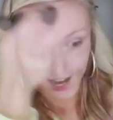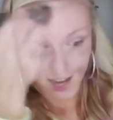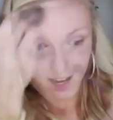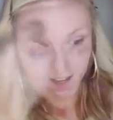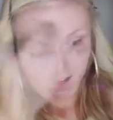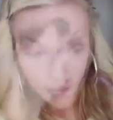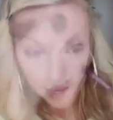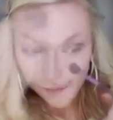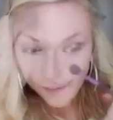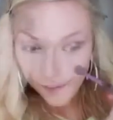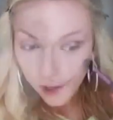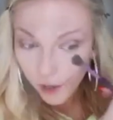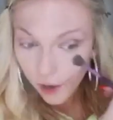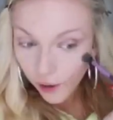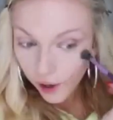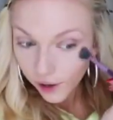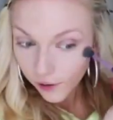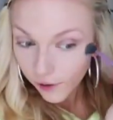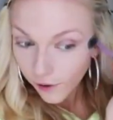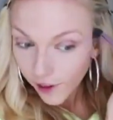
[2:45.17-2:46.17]
like. If you're
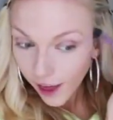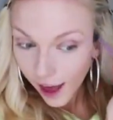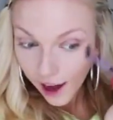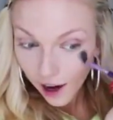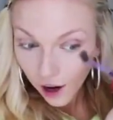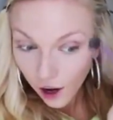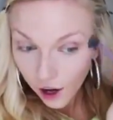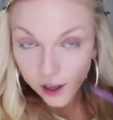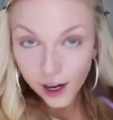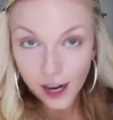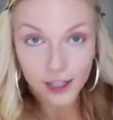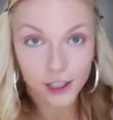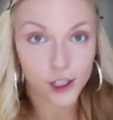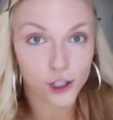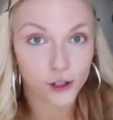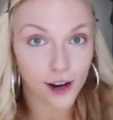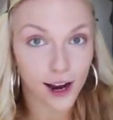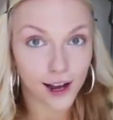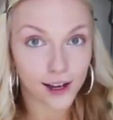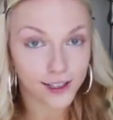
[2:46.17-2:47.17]
going for that au
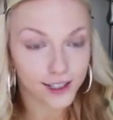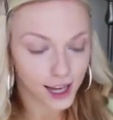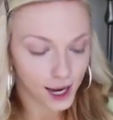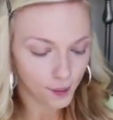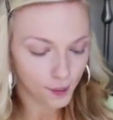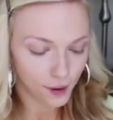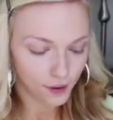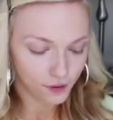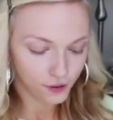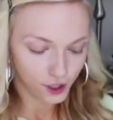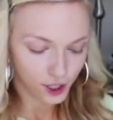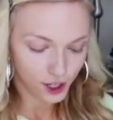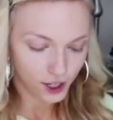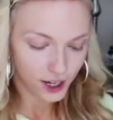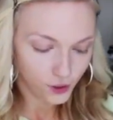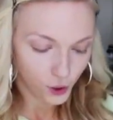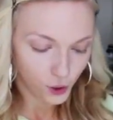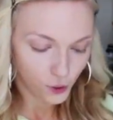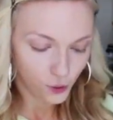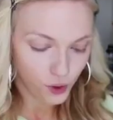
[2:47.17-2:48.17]
naturel type of look,
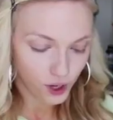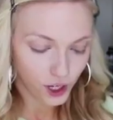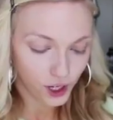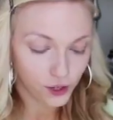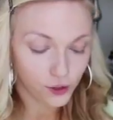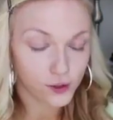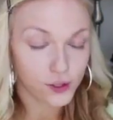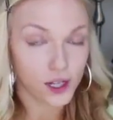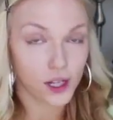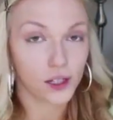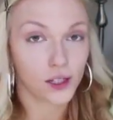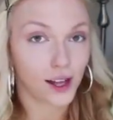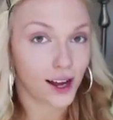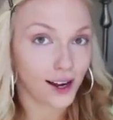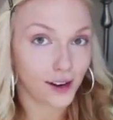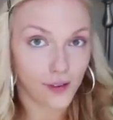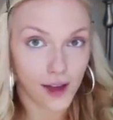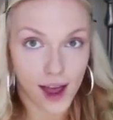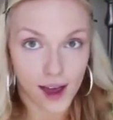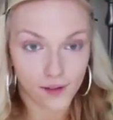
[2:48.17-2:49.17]
you don't want to use a
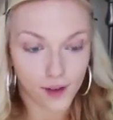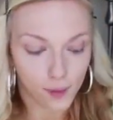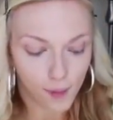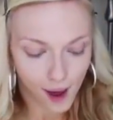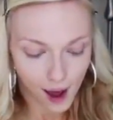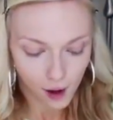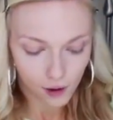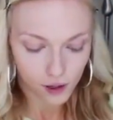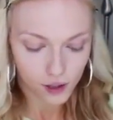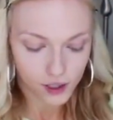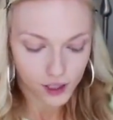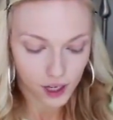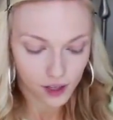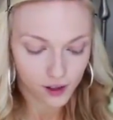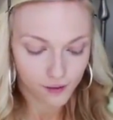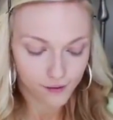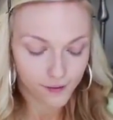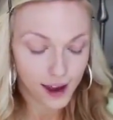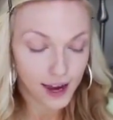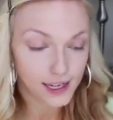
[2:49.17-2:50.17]
lot of heavy powders on
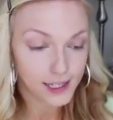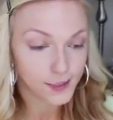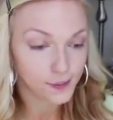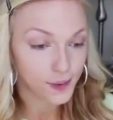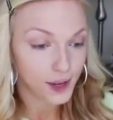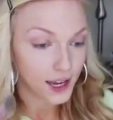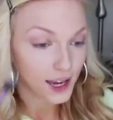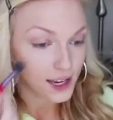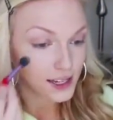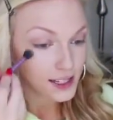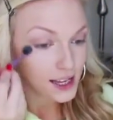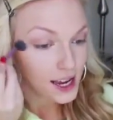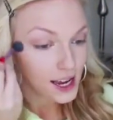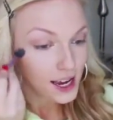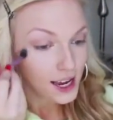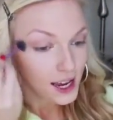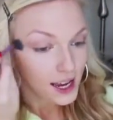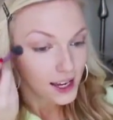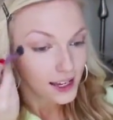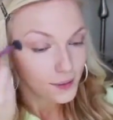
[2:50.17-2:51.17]
the face because
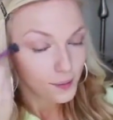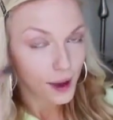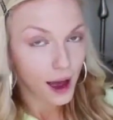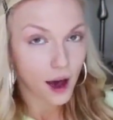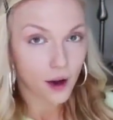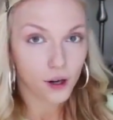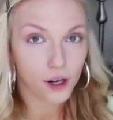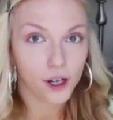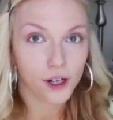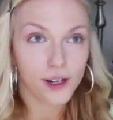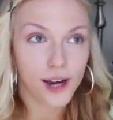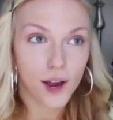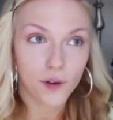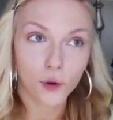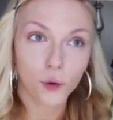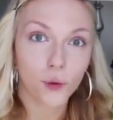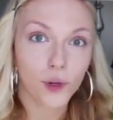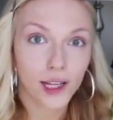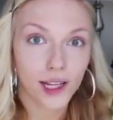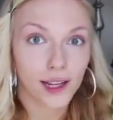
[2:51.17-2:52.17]
powder
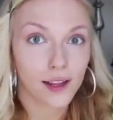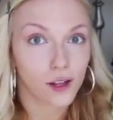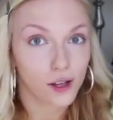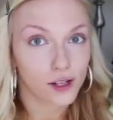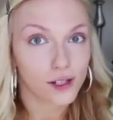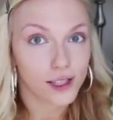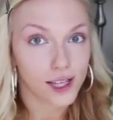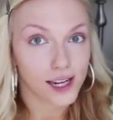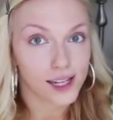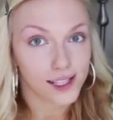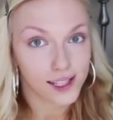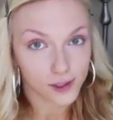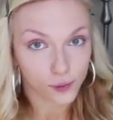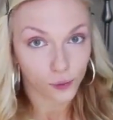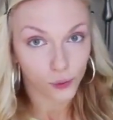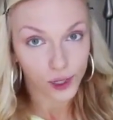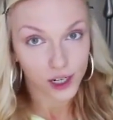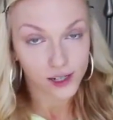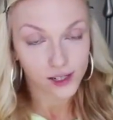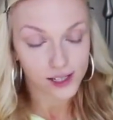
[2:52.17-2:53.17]
never really looks like
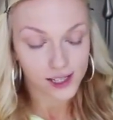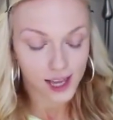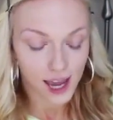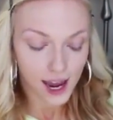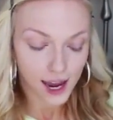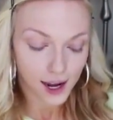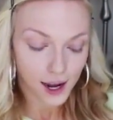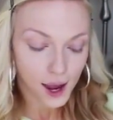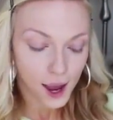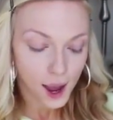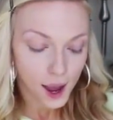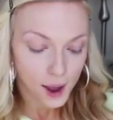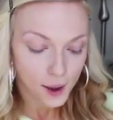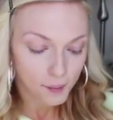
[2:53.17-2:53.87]
real skin.